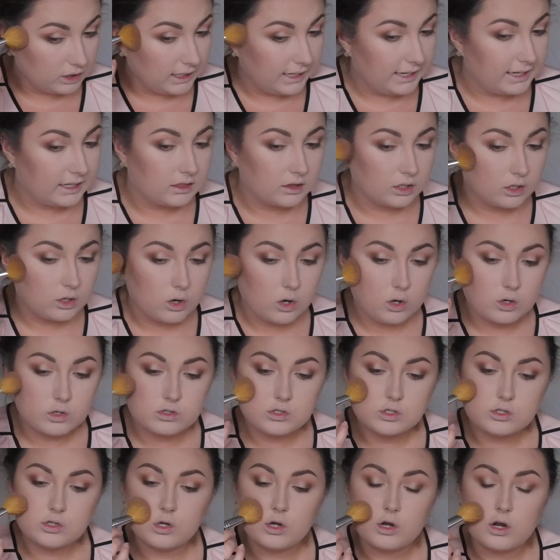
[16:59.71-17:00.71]
like the
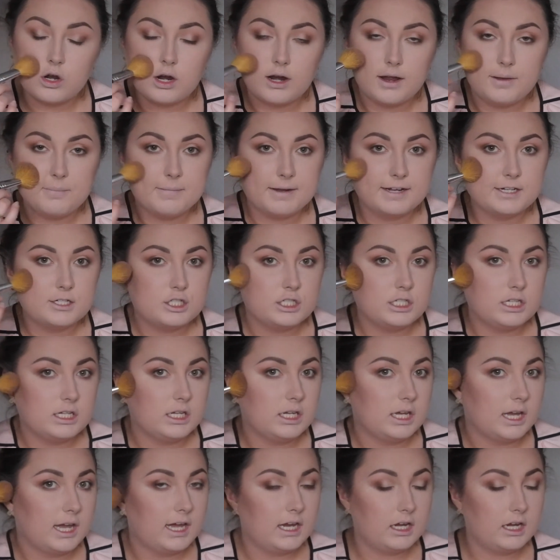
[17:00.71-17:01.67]
contour and my cheek